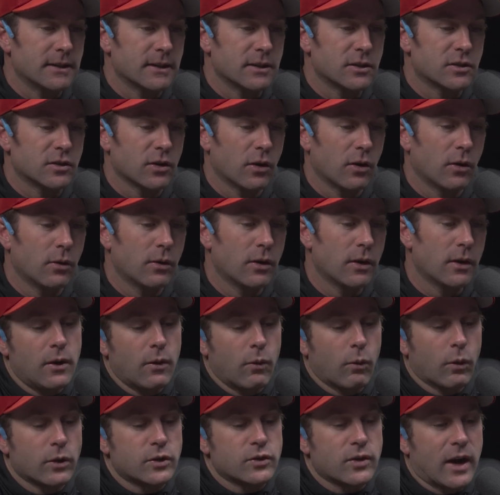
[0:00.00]
And so
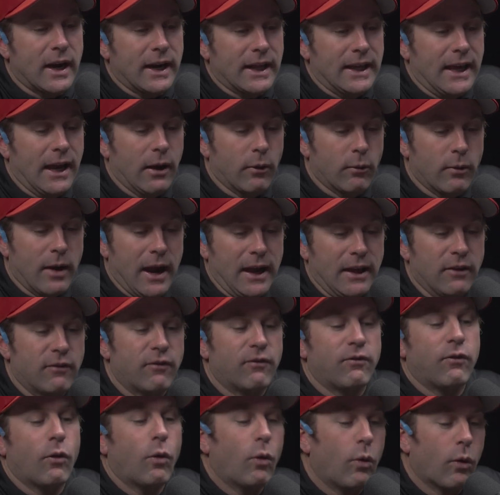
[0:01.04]
we're trying to get ready
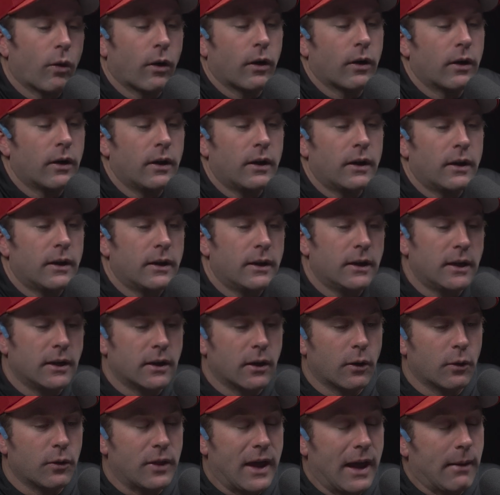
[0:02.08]
for,
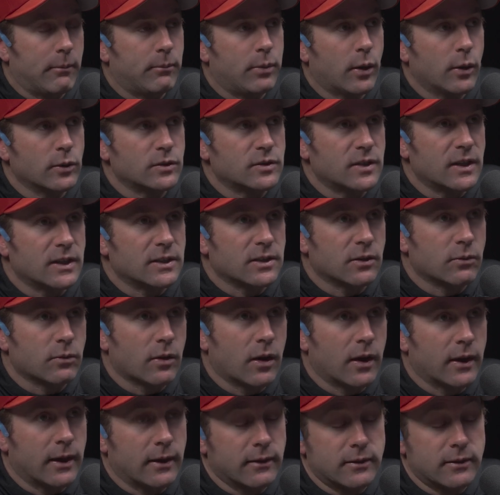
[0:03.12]
that postseason run.